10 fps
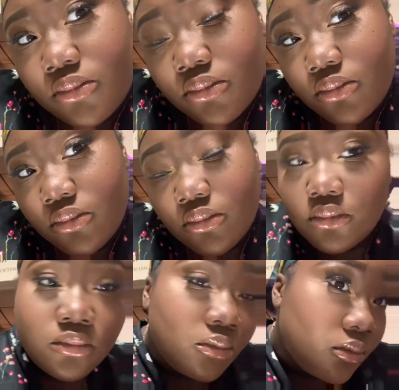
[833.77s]
as
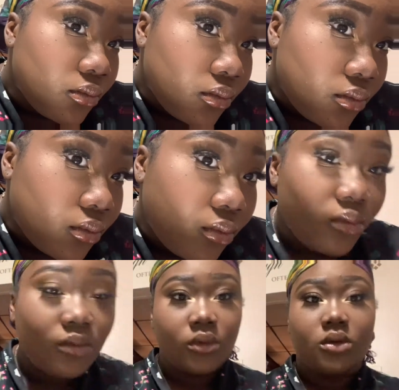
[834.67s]
possible.
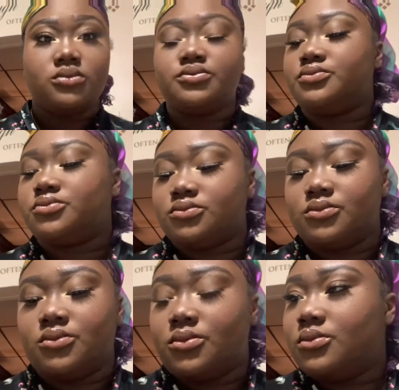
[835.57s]

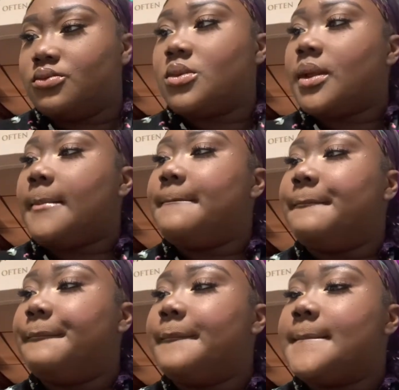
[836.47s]
So after
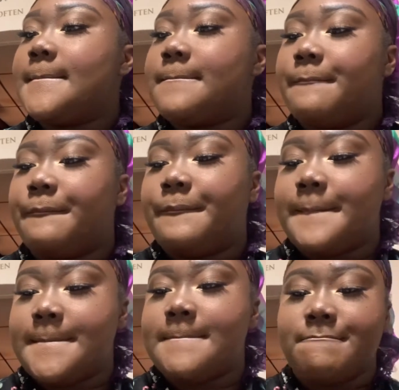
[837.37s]
that step,
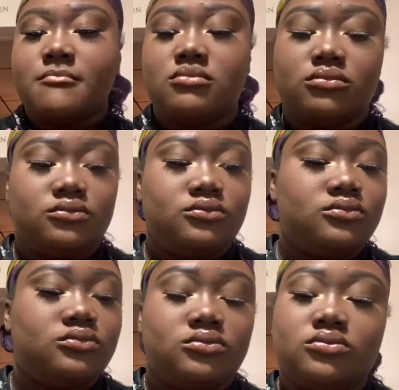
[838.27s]
y'all, I go back
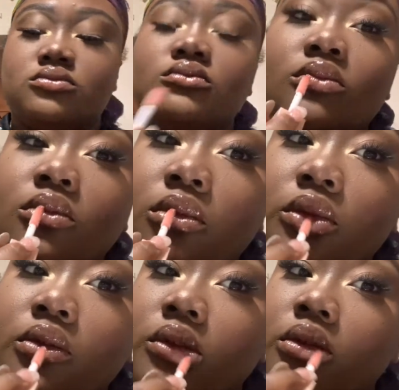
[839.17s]
in
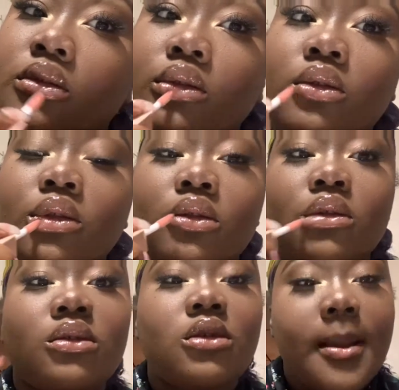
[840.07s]
with a
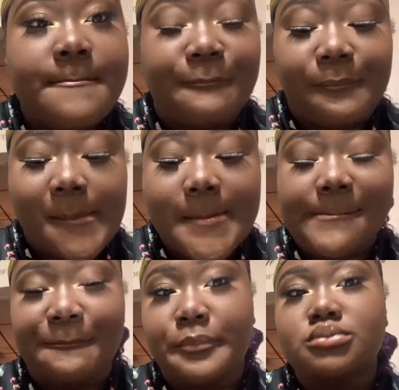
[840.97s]
little bit
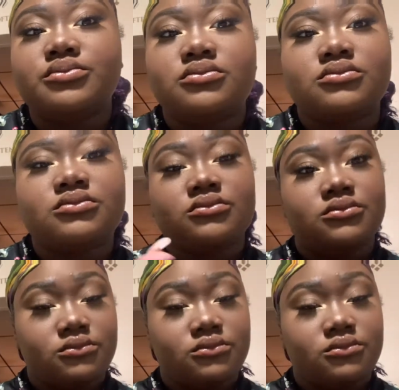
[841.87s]
more lip